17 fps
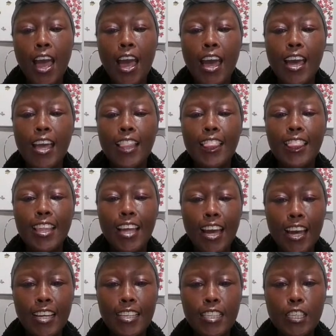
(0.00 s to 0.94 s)
And
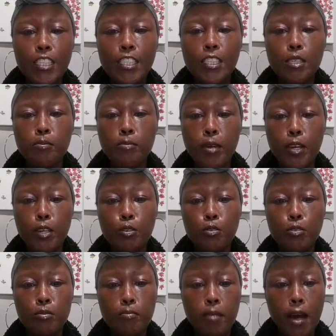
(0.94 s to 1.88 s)
that should make you
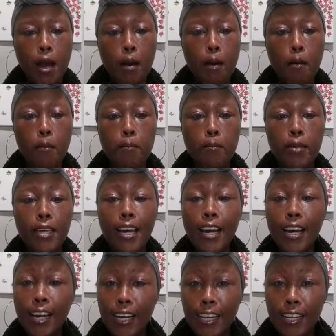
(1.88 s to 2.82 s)
smile
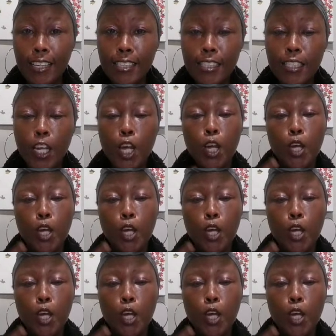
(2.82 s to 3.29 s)
because